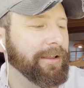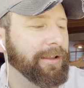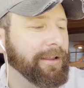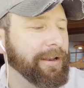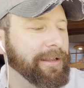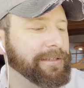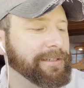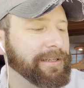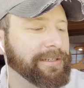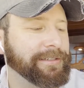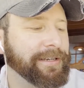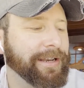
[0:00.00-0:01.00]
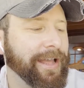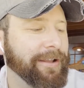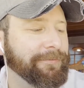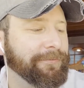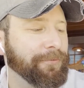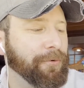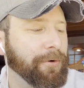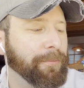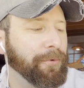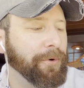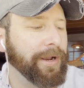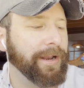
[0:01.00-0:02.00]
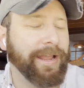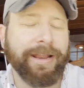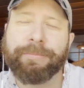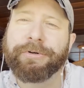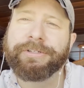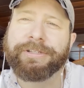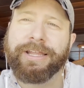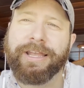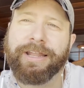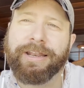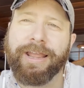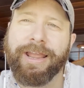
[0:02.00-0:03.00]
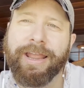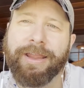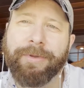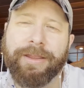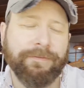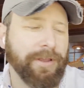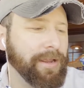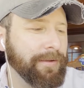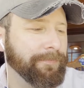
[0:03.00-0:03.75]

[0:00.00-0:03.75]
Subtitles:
it is listed at 4.8% ABV.